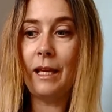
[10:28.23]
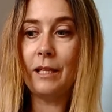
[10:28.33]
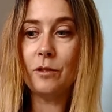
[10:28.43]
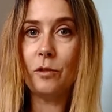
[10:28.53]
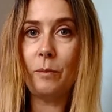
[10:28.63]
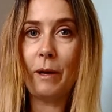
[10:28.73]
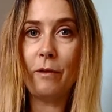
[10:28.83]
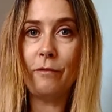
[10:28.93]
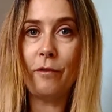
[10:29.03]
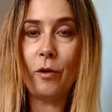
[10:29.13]
It's all about
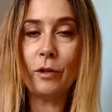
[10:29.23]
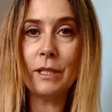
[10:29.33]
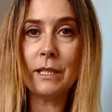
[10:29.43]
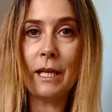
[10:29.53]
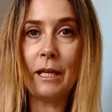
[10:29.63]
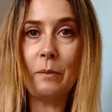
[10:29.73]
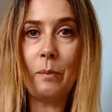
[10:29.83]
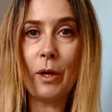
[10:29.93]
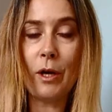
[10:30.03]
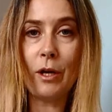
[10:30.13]
a fox and a
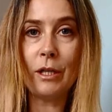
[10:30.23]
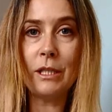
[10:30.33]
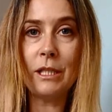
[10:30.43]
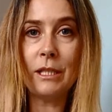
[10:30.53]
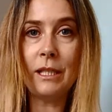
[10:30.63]
bird,